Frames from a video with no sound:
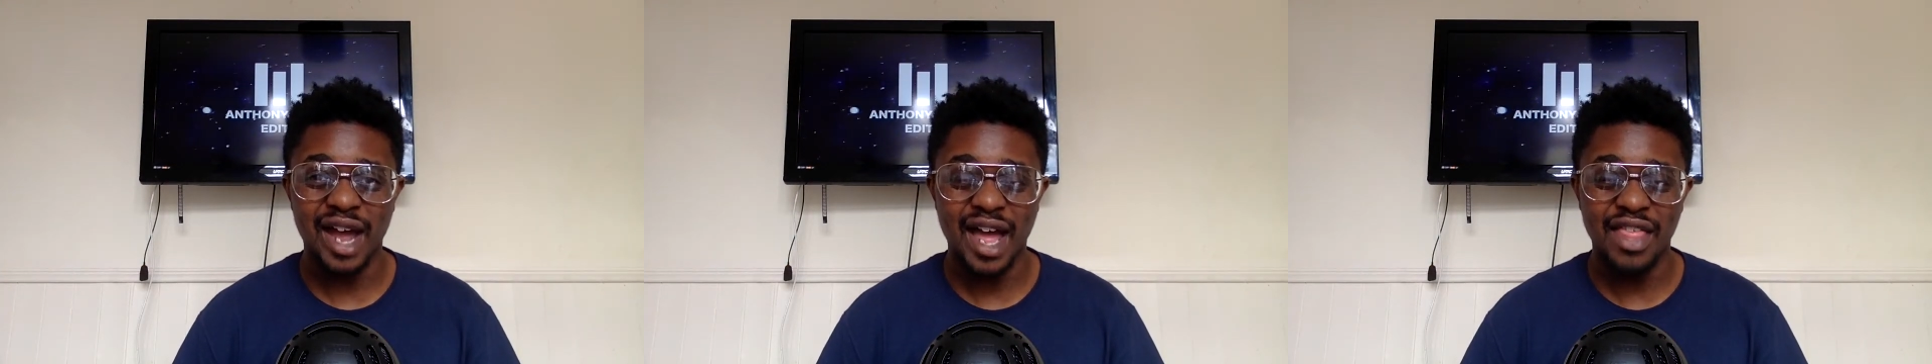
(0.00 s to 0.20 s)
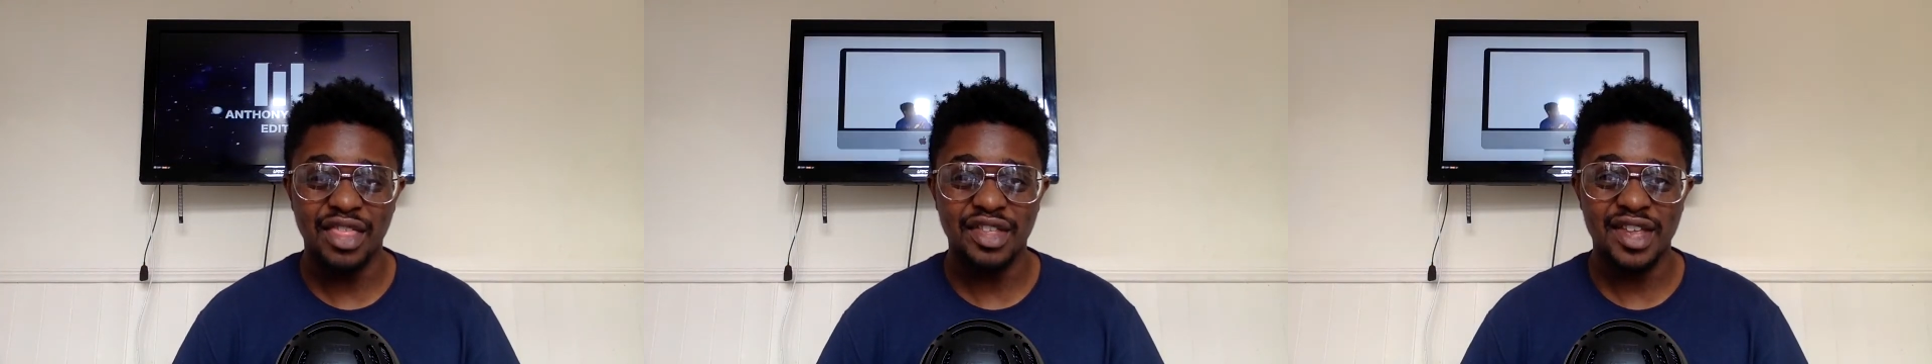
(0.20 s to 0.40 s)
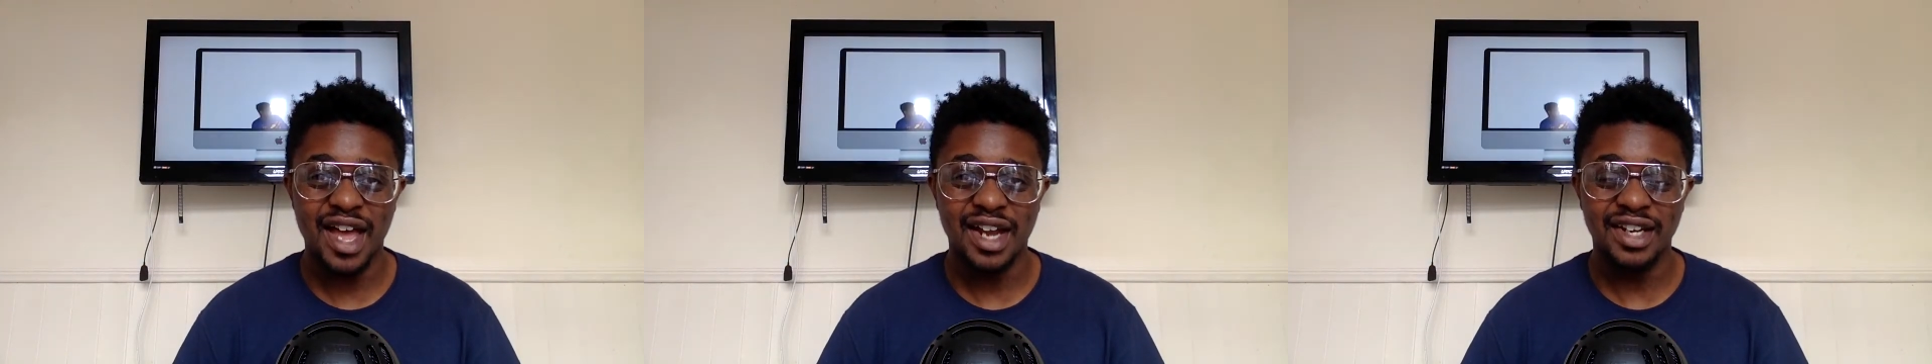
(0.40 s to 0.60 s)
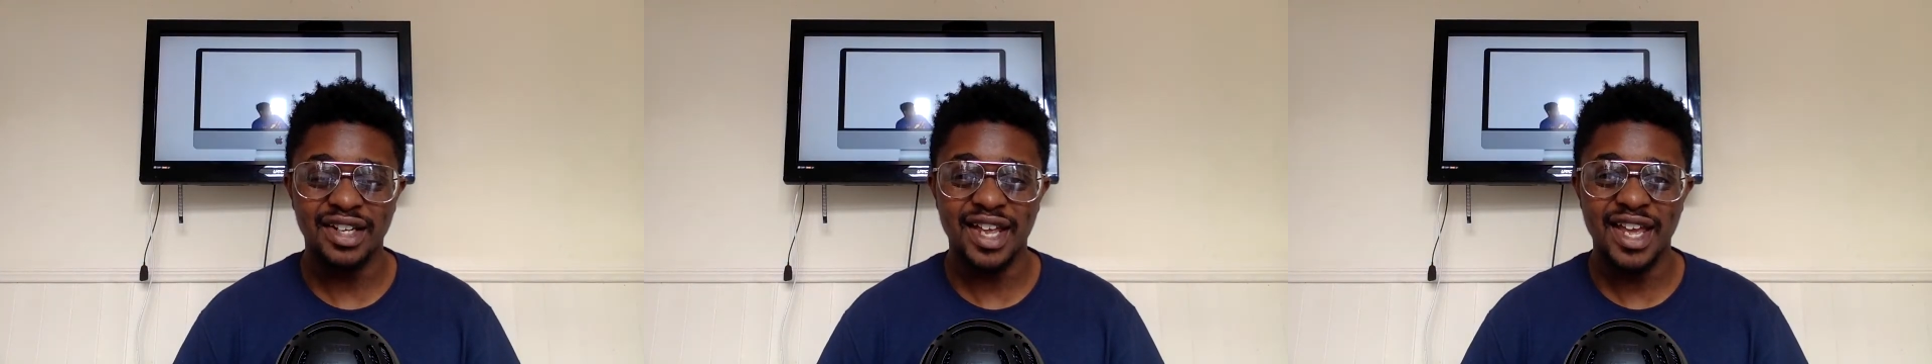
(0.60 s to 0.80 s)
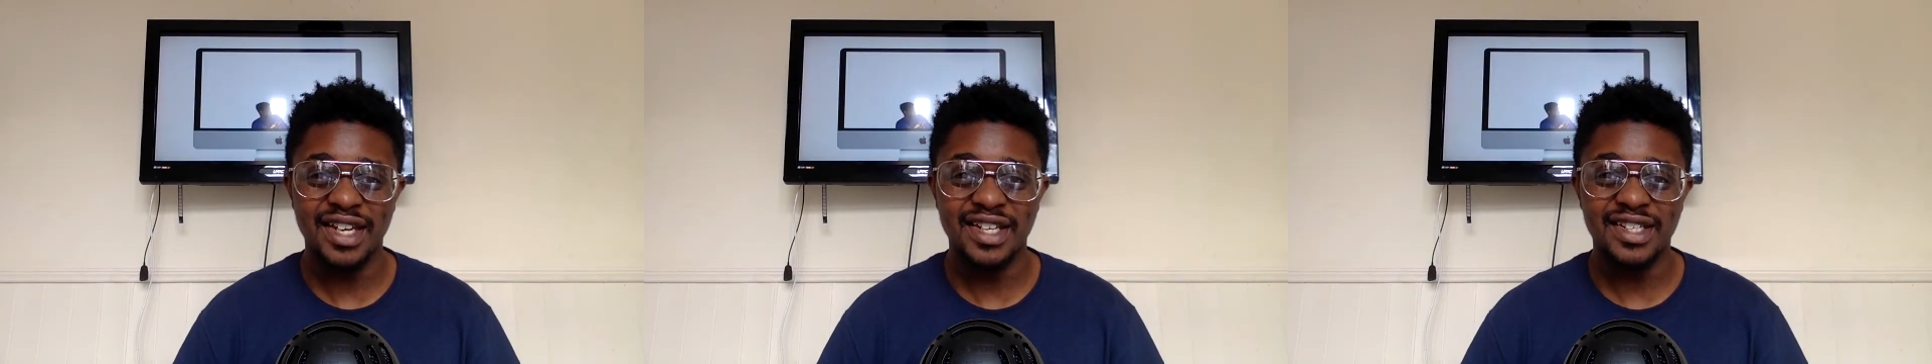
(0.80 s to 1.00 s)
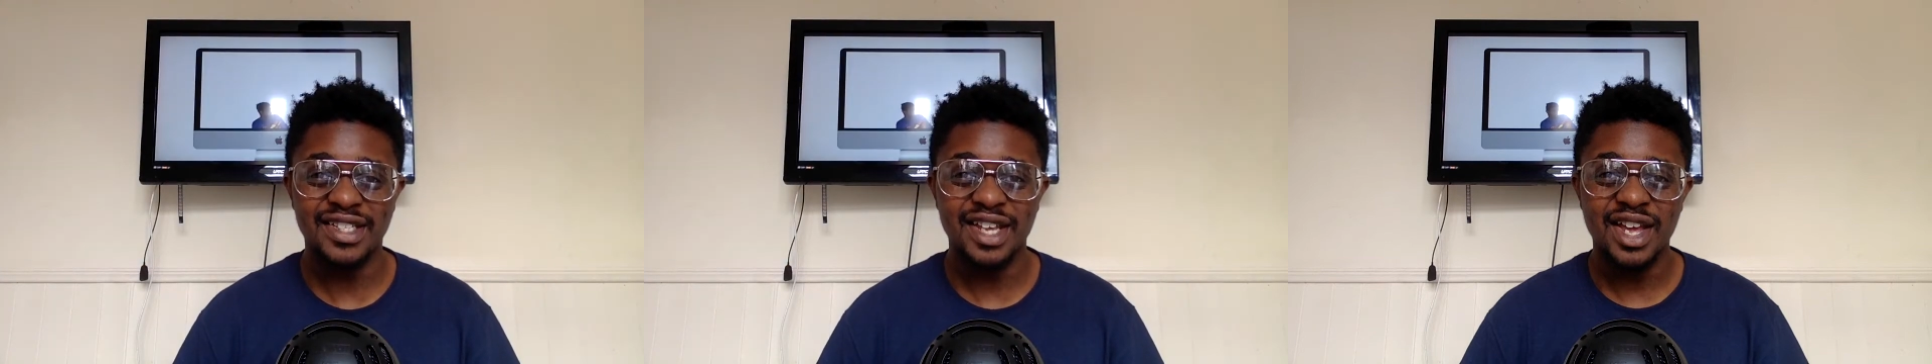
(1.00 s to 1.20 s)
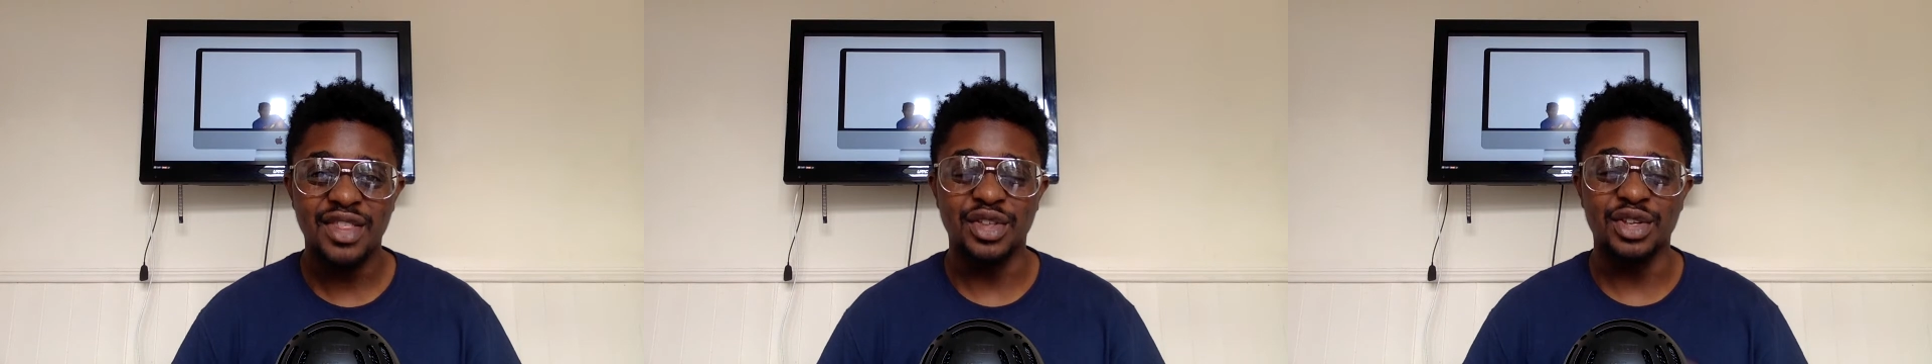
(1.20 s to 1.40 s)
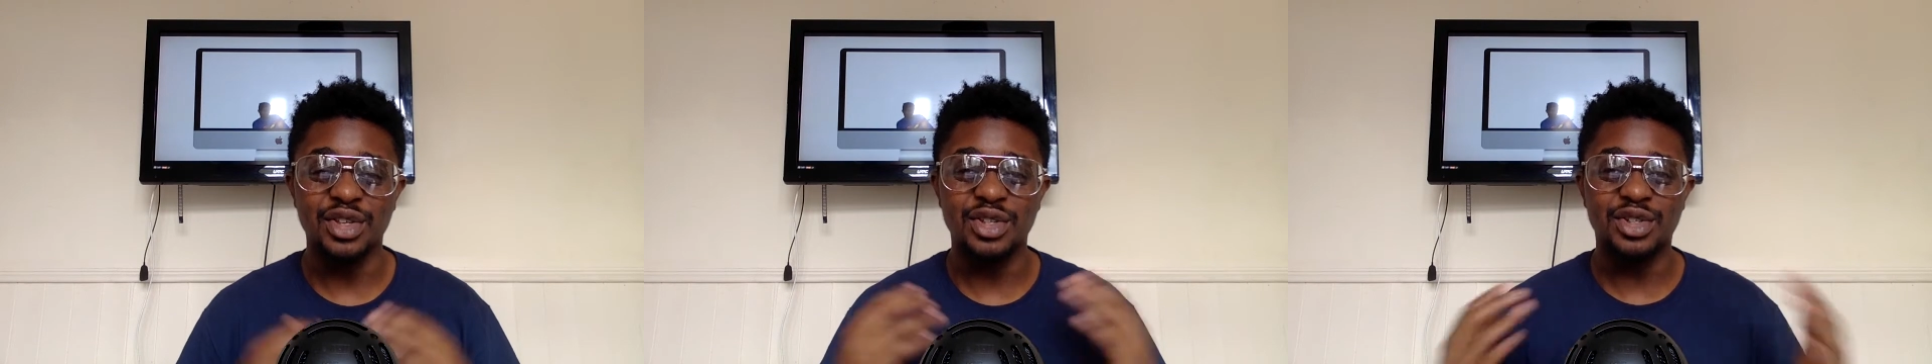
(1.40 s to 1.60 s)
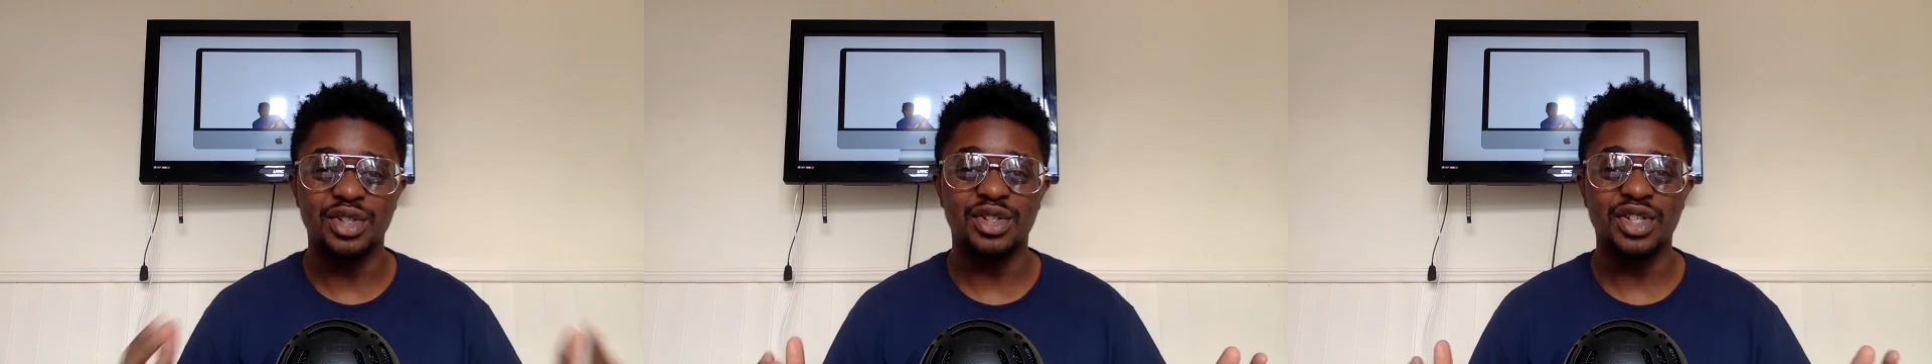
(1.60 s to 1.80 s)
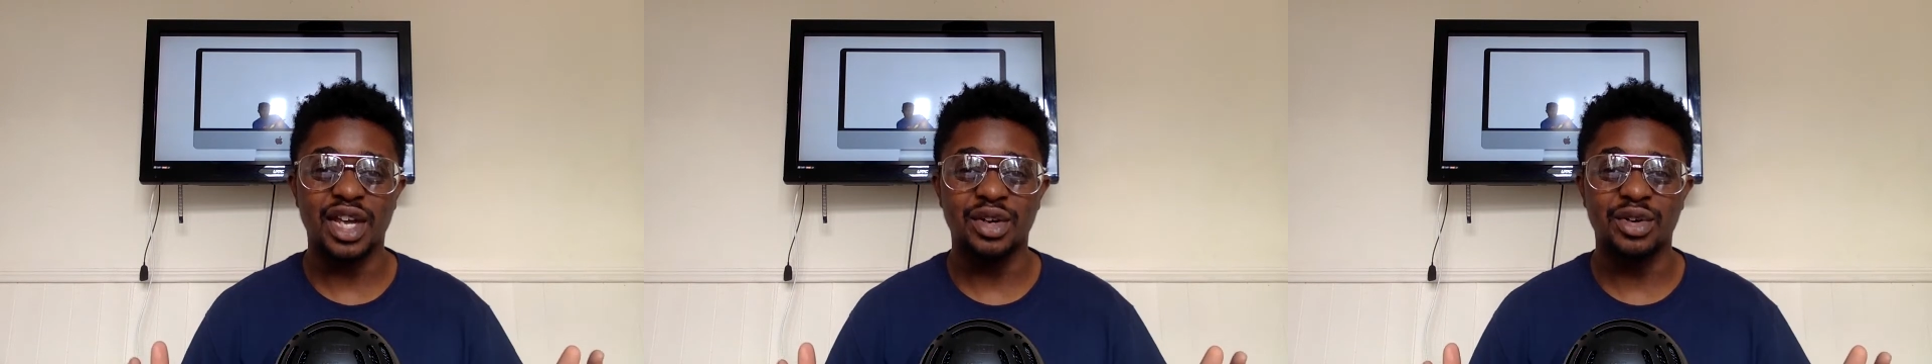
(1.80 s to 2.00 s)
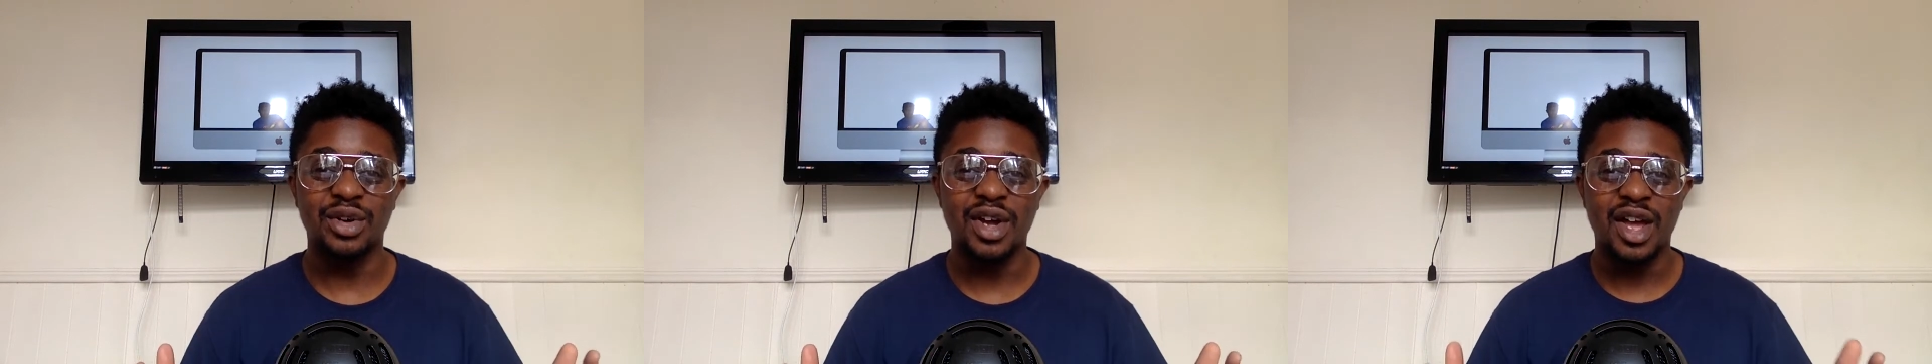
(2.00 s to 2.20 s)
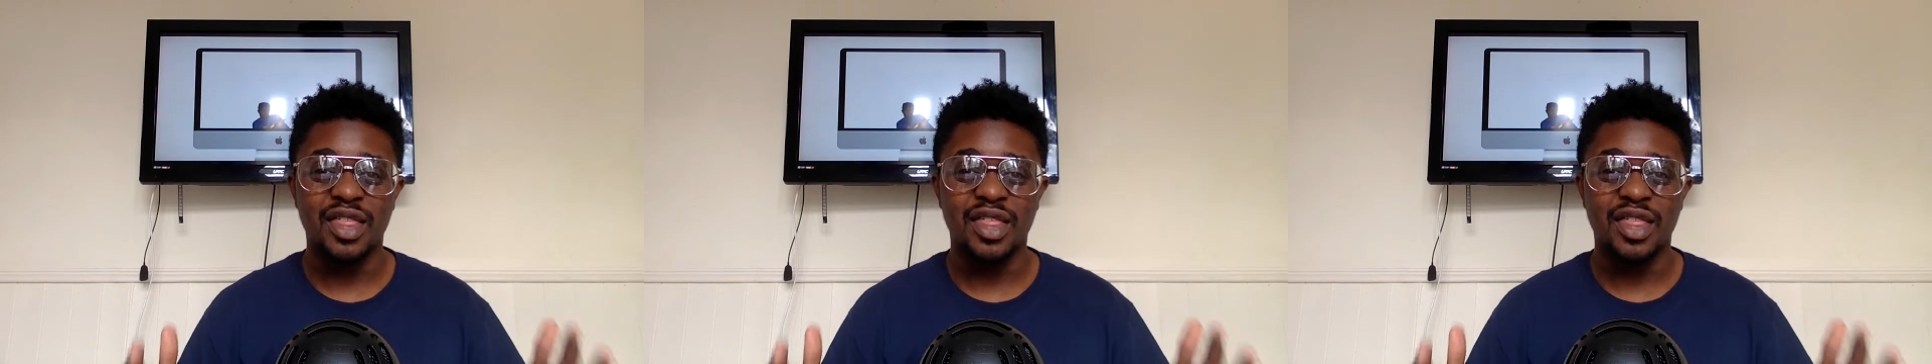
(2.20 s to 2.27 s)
Anthony Allen Edits, the YouTube channel